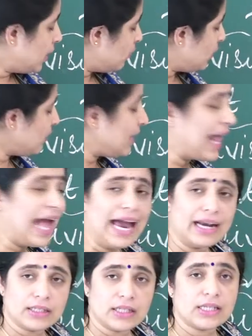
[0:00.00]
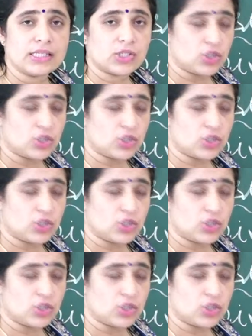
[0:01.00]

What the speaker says: We will add this